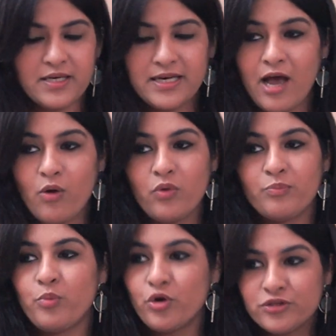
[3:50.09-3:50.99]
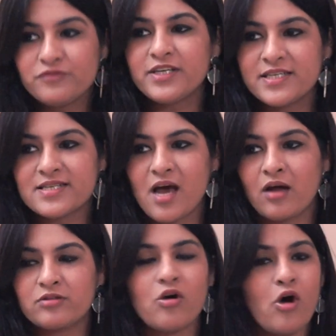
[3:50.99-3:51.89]
Now, both of these
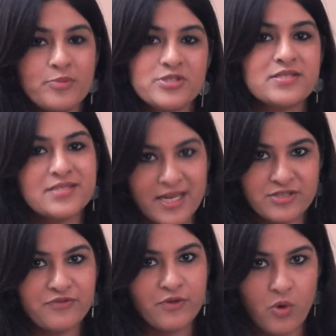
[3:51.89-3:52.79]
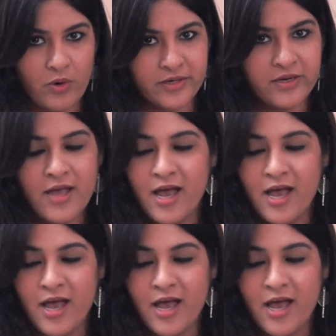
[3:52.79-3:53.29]
are the opposite sides of a coin.